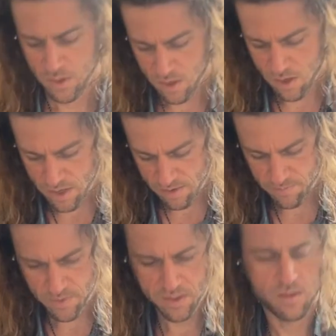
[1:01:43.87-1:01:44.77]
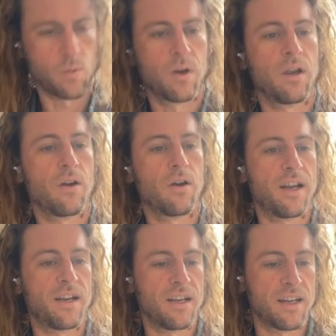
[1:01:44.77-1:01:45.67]
Okay, this isn't working great and
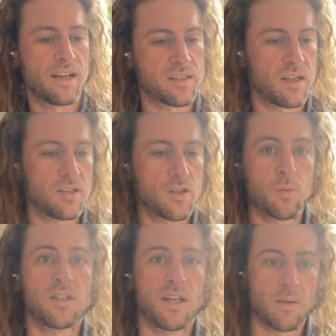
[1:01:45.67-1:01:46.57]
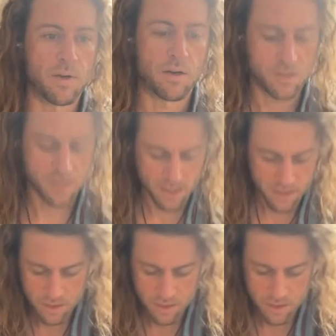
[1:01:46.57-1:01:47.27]
I need to get outside. So I'm gonna take out my recycling,